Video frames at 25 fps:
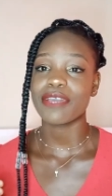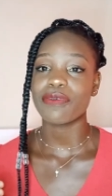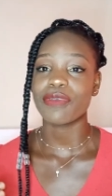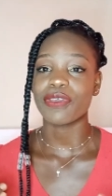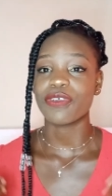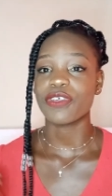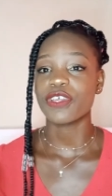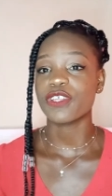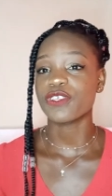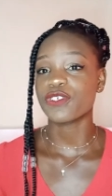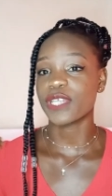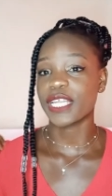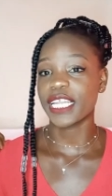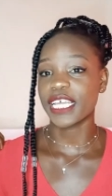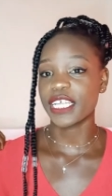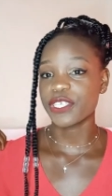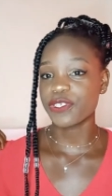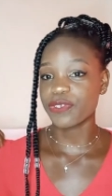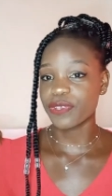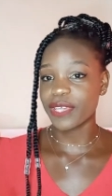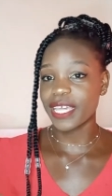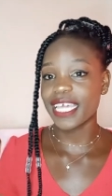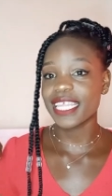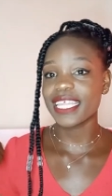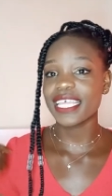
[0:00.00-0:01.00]
We're going to learn
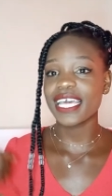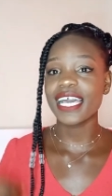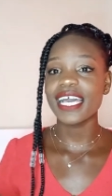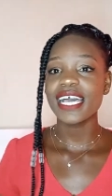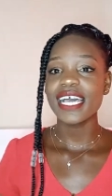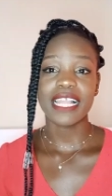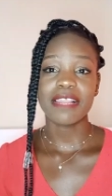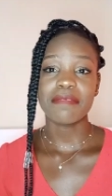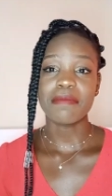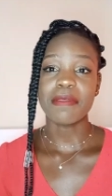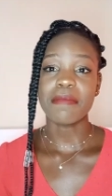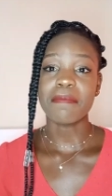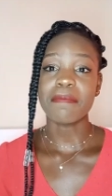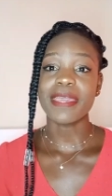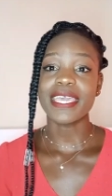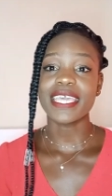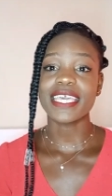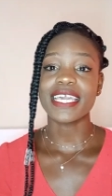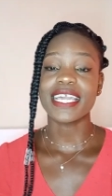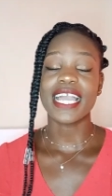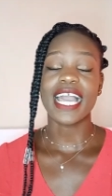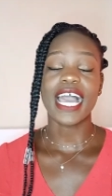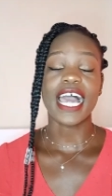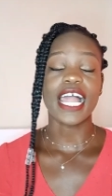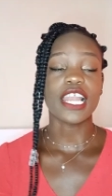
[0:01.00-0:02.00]
together. I'll be
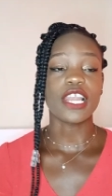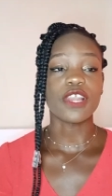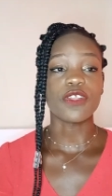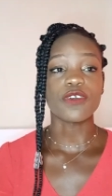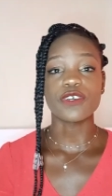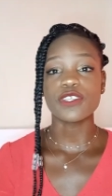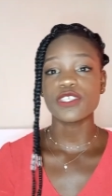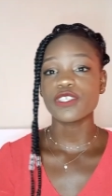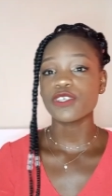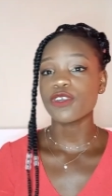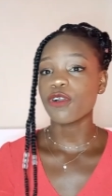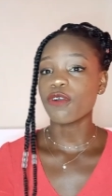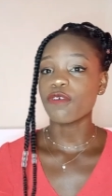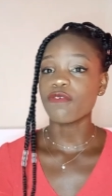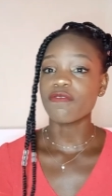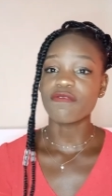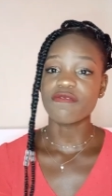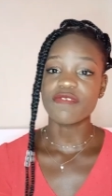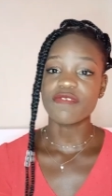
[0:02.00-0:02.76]
making a lot of